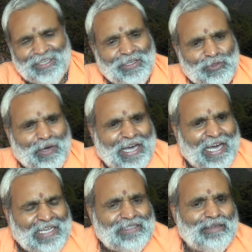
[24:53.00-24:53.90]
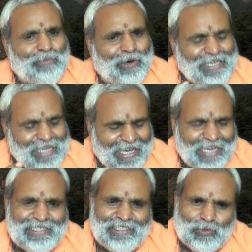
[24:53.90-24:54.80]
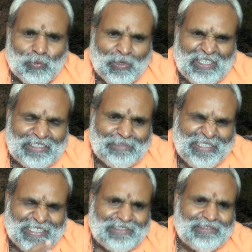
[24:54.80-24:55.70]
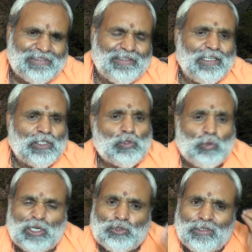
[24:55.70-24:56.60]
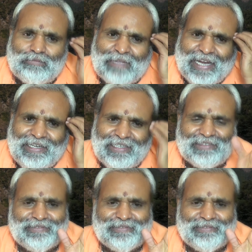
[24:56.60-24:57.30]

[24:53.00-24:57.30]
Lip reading: So as the body has its own limitation, so also the mind.